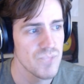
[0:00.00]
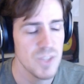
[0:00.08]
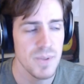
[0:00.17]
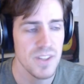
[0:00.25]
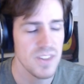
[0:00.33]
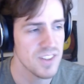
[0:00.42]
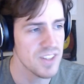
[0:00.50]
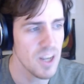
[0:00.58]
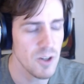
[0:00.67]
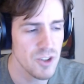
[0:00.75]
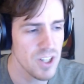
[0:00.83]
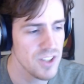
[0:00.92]
because the
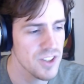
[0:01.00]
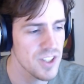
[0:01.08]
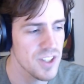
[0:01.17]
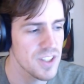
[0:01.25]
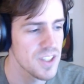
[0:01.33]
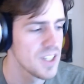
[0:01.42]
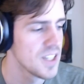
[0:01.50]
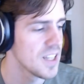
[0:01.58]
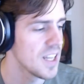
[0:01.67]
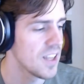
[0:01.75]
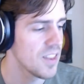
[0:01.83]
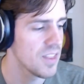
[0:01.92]
soundtrack's good,
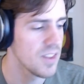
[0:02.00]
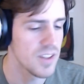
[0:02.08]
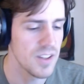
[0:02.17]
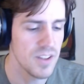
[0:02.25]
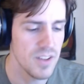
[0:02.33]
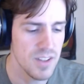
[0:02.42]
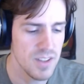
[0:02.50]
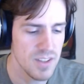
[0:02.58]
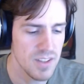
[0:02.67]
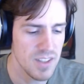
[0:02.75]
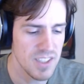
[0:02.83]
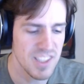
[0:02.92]
like
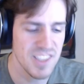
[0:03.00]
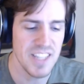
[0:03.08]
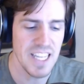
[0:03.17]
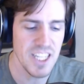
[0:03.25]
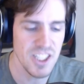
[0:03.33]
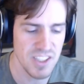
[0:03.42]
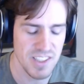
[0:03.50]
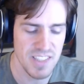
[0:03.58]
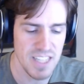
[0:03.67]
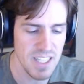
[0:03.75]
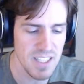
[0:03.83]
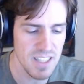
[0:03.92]
the stage, the
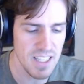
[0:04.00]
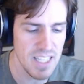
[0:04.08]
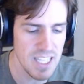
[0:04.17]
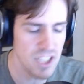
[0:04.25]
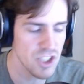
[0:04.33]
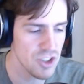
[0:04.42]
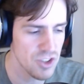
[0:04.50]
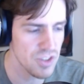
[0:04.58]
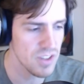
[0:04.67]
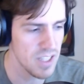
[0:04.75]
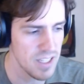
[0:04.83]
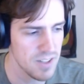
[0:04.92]
setting, like each
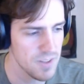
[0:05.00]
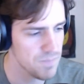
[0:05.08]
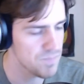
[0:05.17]
like